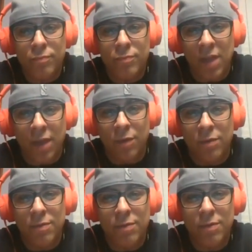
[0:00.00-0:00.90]

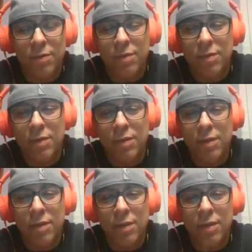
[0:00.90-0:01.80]

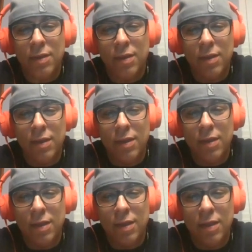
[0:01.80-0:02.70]

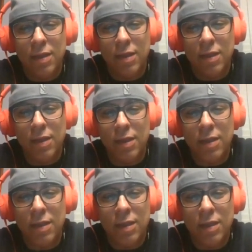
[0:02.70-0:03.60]

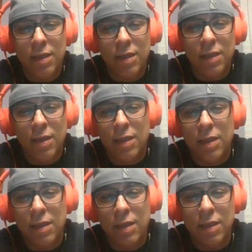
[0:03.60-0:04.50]

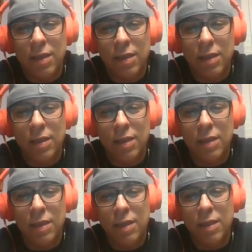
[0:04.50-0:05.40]

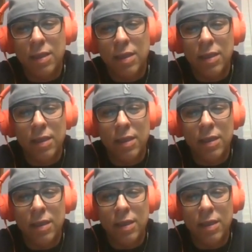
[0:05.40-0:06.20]
This person isn't speaking.